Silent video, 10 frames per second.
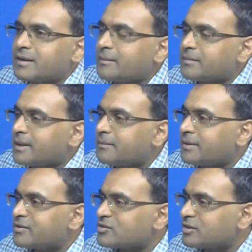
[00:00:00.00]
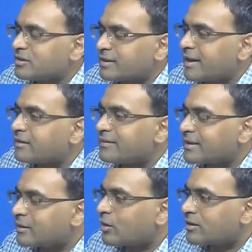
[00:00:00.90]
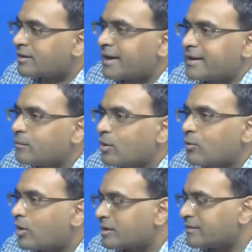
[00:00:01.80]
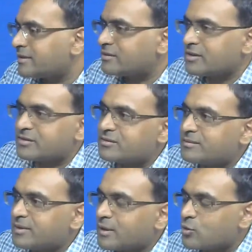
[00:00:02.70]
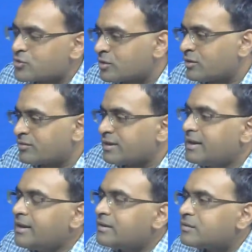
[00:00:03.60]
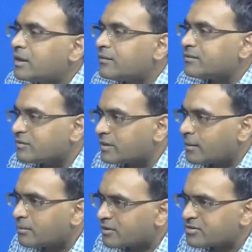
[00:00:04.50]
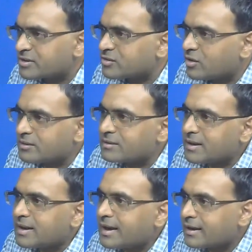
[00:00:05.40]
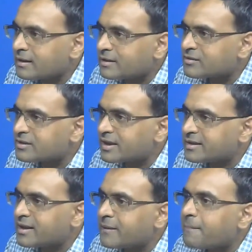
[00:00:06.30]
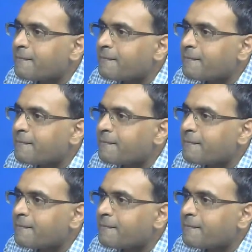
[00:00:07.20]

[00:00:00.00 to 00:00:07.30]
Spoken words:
time, temperature, Kelvin or time or whatever. There's just the notion of sequence of numbers. That's all, and that's the idea.